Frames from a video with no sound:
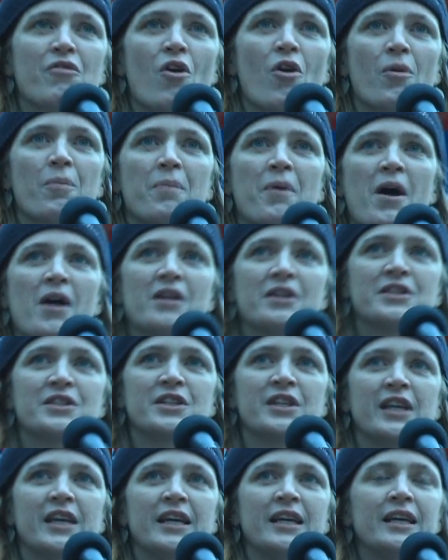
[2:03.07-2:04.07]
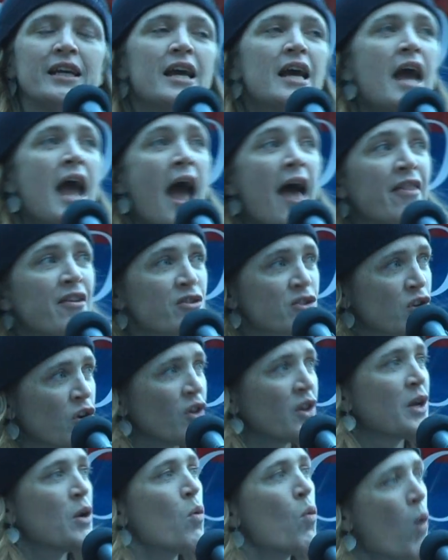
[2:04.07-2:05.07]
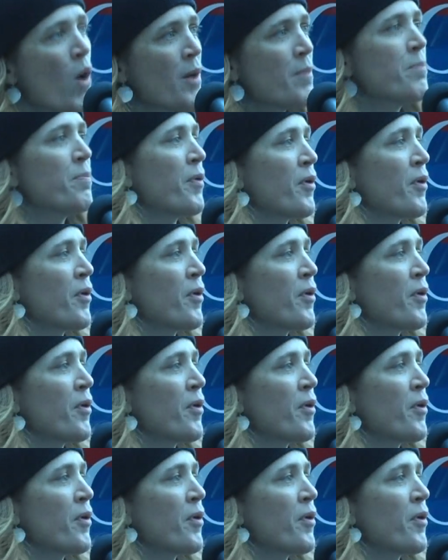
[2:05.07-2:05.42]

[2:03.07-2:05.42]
foreign policy, and there's only one